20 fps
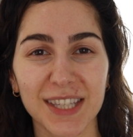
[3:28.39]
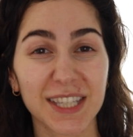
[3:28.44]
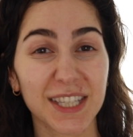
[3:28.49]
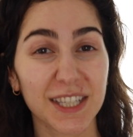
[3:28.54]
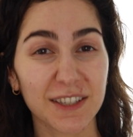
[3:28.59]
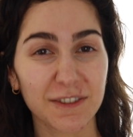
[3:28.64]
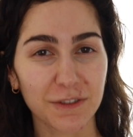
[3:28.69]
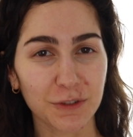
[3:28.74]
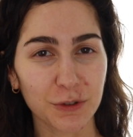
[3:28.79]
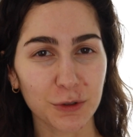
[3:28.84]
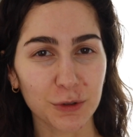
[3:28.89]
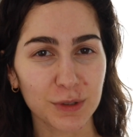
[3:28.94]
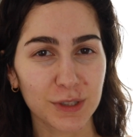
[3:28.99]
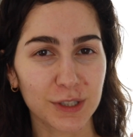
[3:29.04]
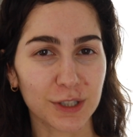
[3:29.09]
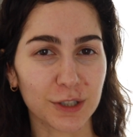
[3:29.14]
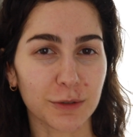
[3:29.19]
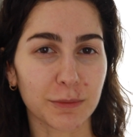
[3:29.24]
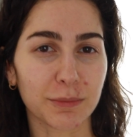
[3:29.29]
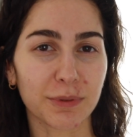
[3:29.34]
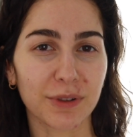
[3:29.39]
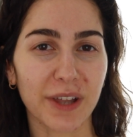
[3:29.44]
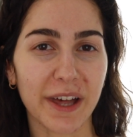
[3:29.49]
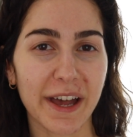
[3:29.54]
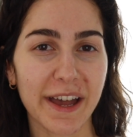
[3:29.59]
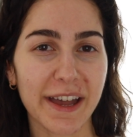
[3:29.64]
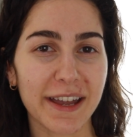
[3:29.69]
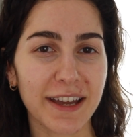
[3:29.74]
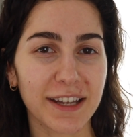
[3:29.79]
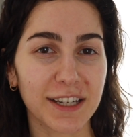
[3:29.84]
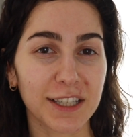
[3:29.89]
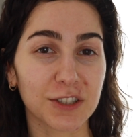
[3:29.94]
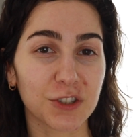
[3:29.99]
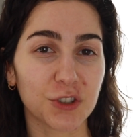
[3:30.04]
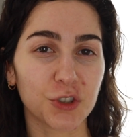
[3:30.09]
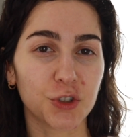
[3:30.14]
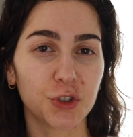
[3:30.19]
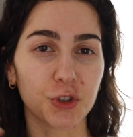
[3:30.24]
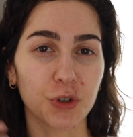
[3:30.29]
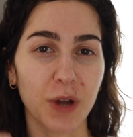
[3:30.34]
difficult to apply and
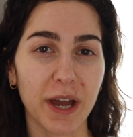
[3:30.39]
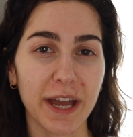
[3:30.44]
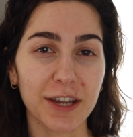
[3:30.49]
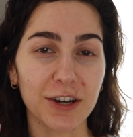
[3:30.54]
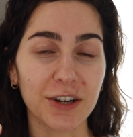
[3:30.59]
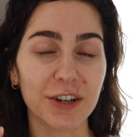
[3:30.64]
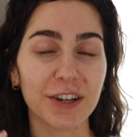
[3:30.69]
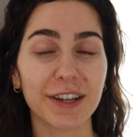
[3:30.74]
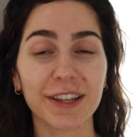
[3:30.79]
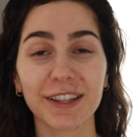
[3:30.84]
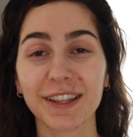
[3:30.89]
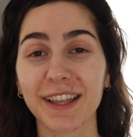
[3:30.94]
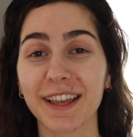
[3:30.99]
it's drier.